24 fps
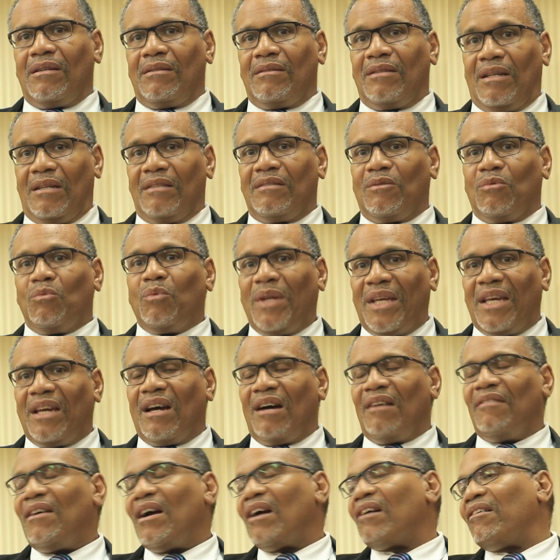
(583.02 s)
this week
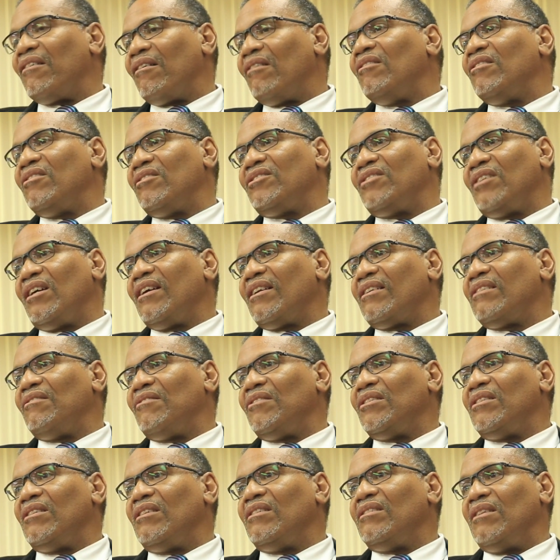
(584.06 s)
of agriculture
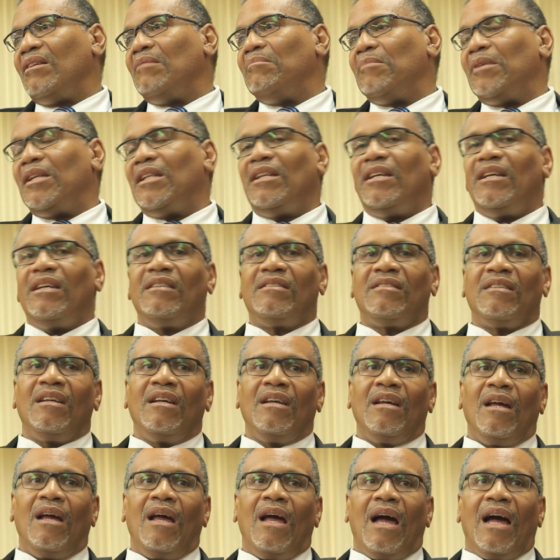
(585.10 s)
activities in Belize,
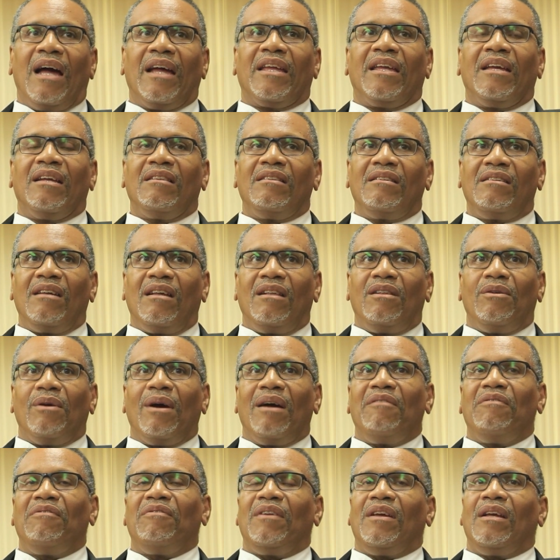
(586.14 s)
I can tell you
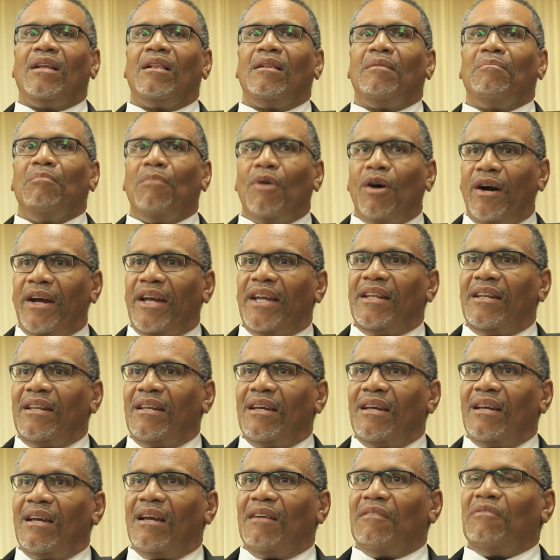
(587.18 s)
I feel buoyed.
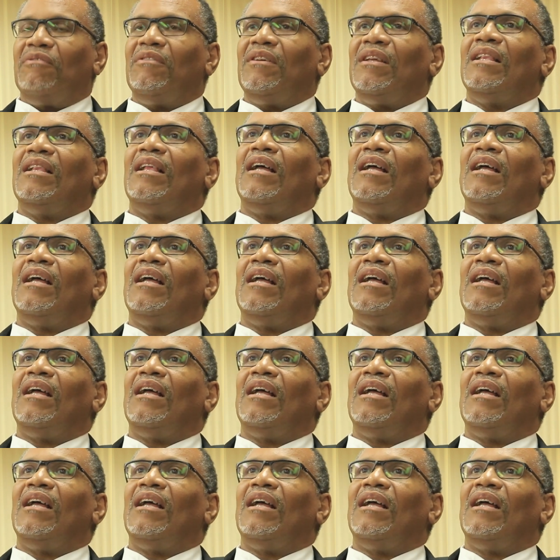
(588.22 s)
I feel